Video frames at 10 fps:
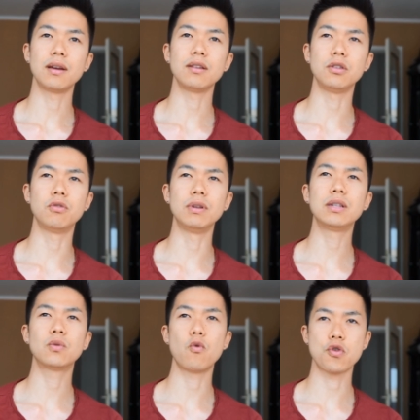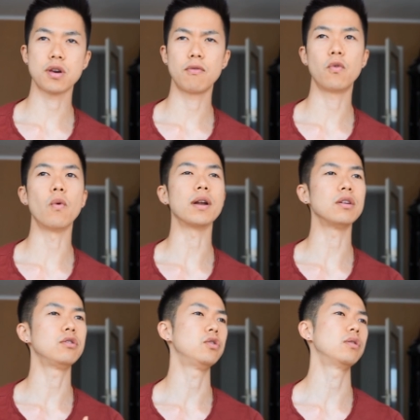you need to watch out for what
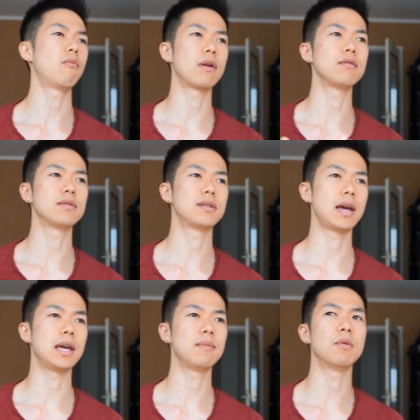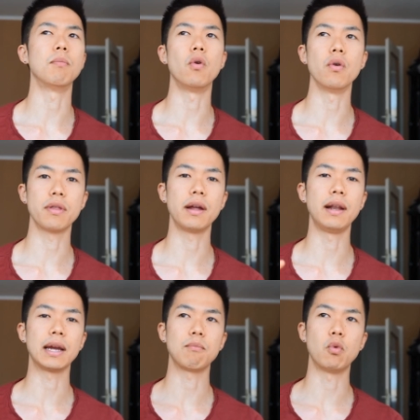you do and what you say even more than
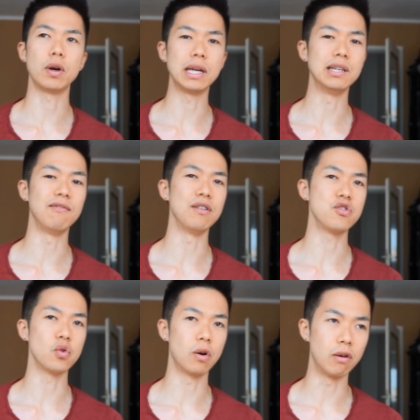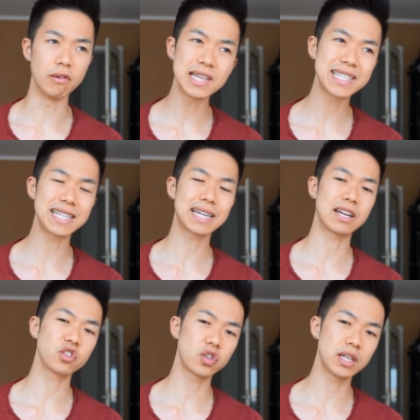like more individualistic
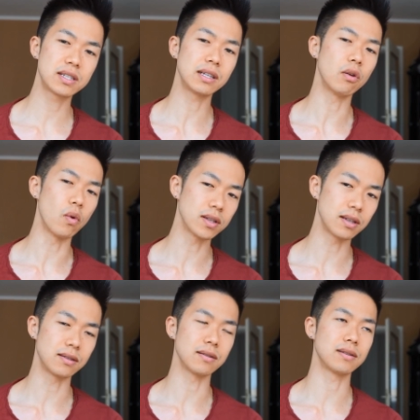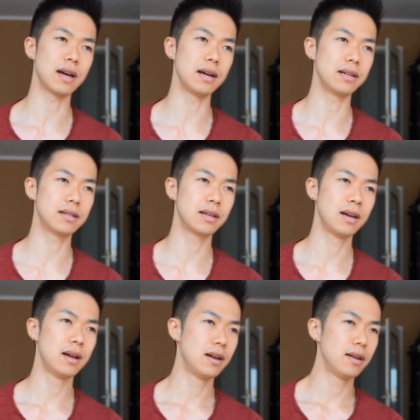countries in the western societies
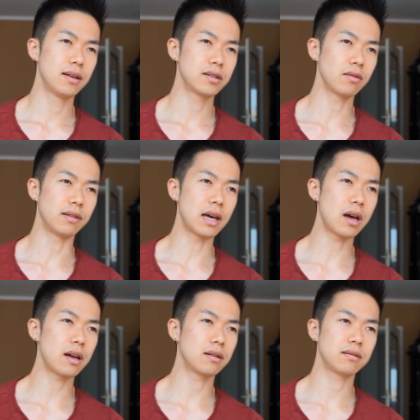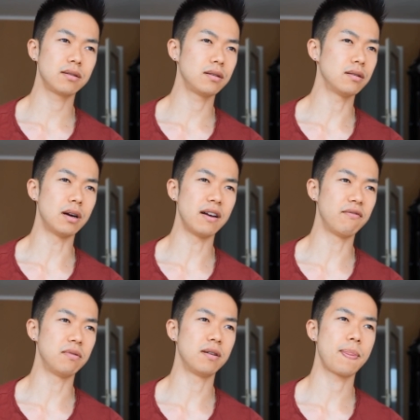so that you know
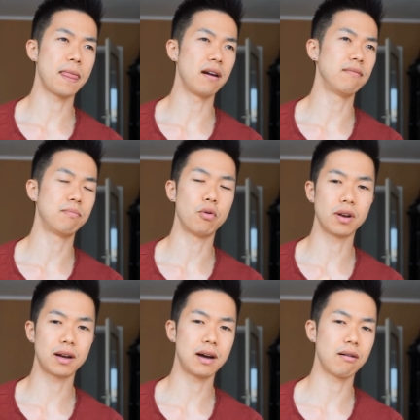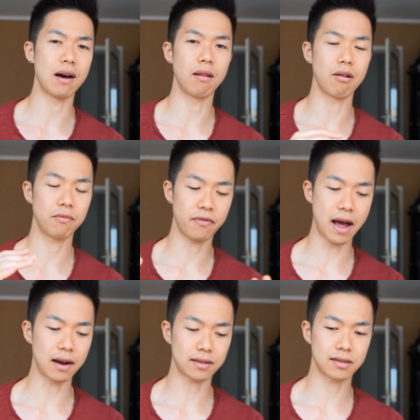i've i've pointed out a lot of
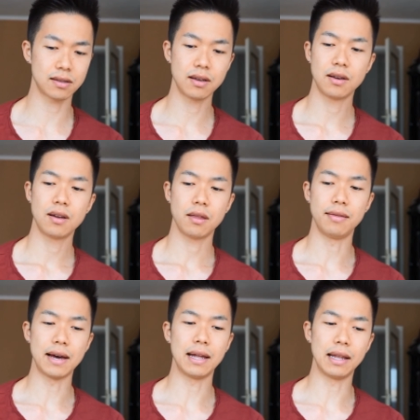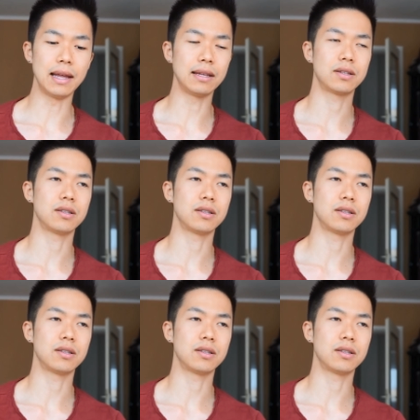facts that led